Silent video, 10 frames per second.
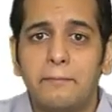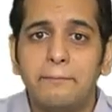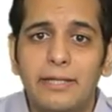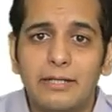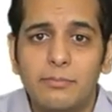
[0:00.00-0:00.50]

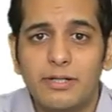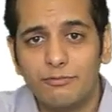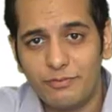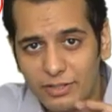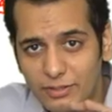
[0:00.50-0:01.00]
bailment,
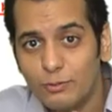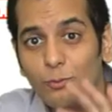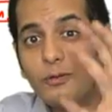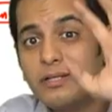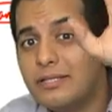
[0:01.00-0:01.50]
wherein
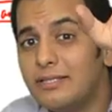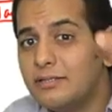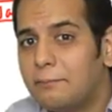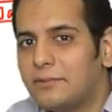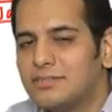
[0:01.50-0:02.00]
only the
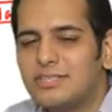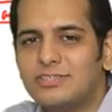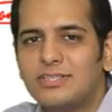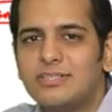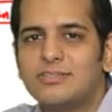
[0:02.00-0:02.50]

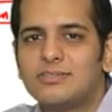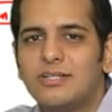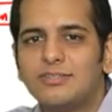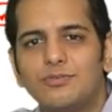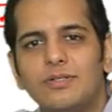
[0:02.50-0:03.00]
possession is
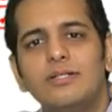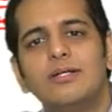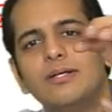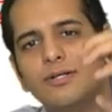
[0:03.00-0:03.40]
transferred,